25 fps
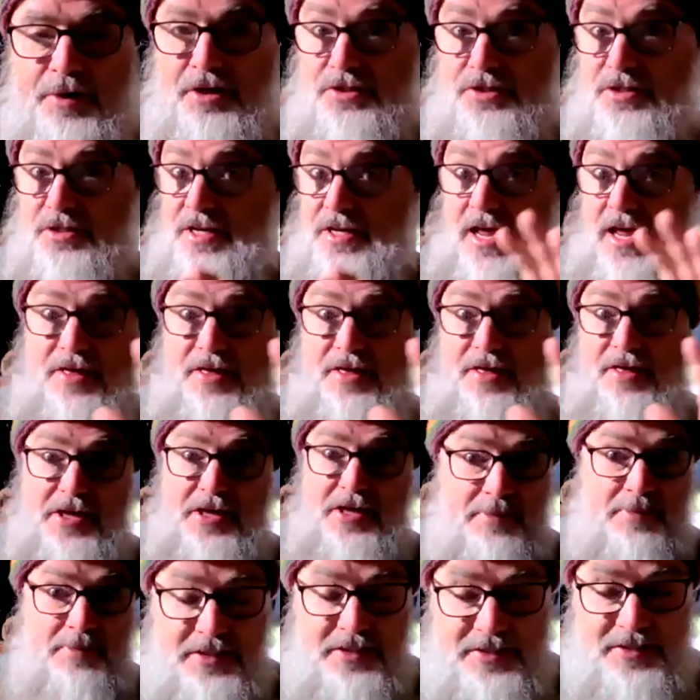because nothing
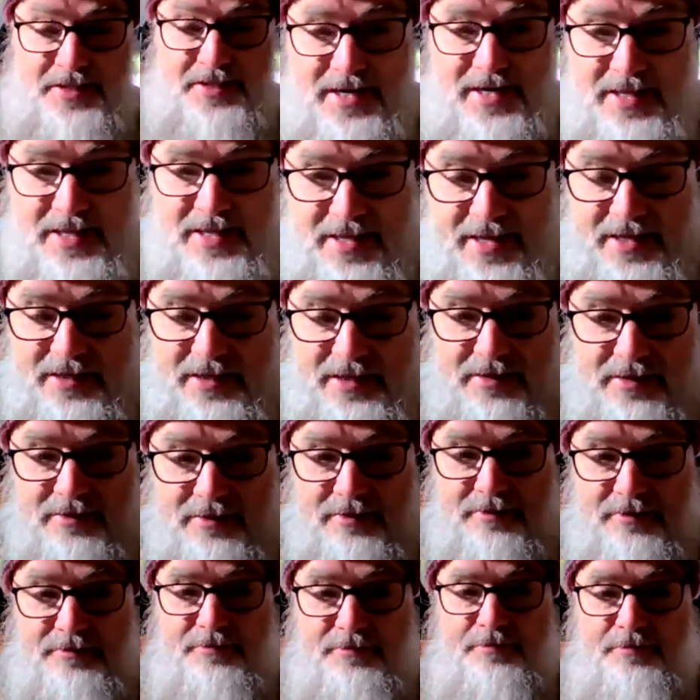means anything,
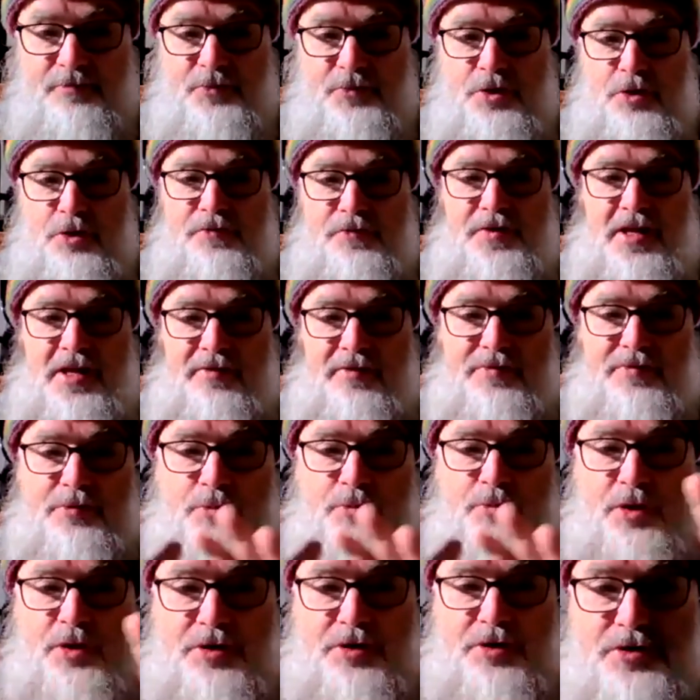you've
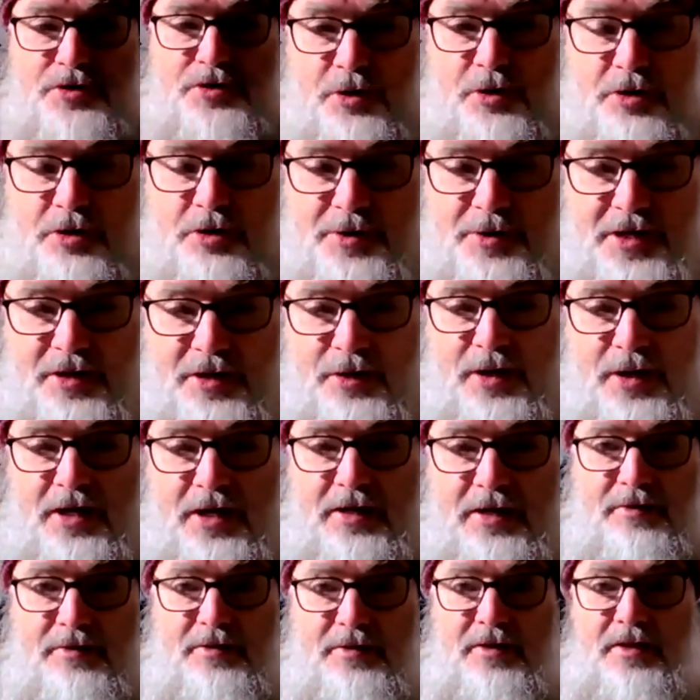given what you see all the
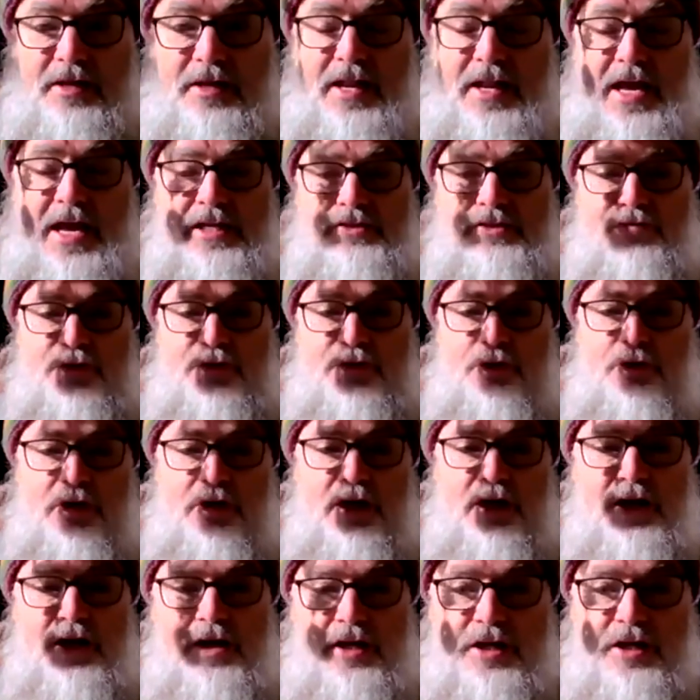meaning it has for
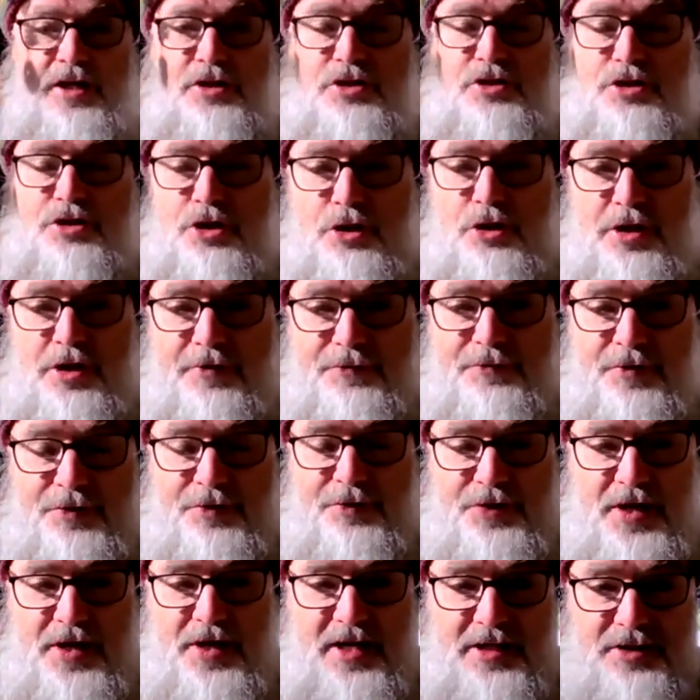you, is two
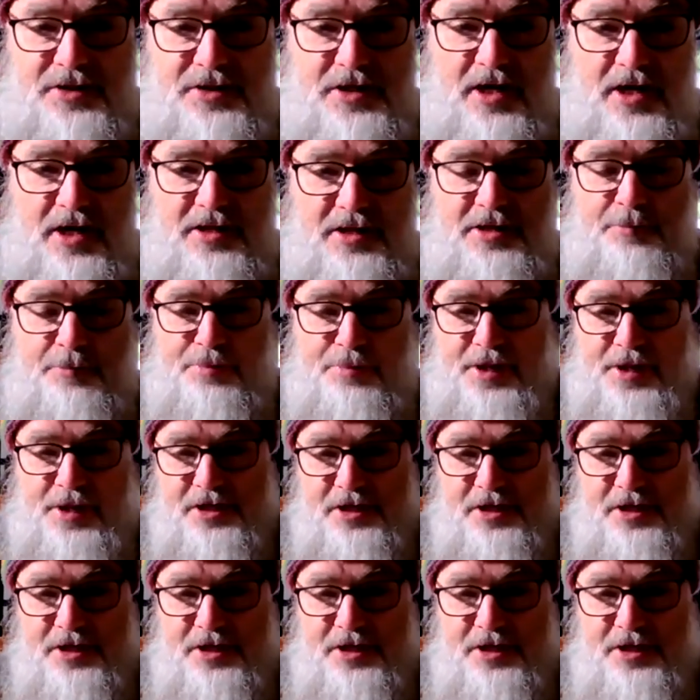different things. The